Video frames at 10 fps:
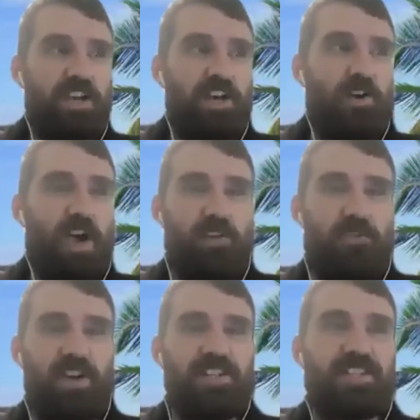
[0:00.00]

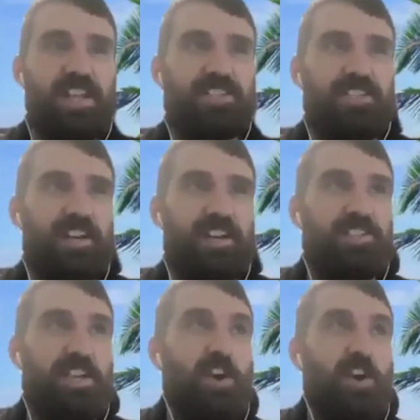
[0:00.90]
it's not
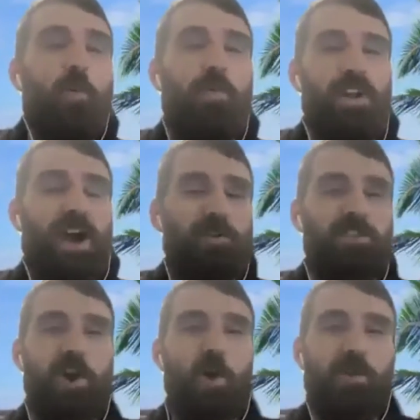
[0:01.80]
as like open out in
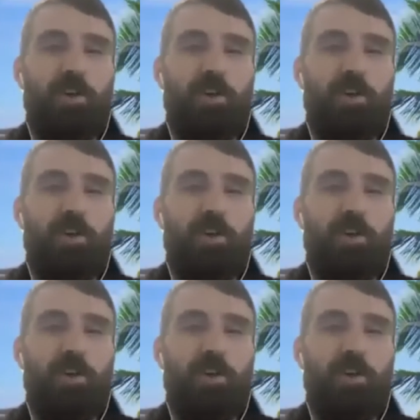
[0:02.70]
the open.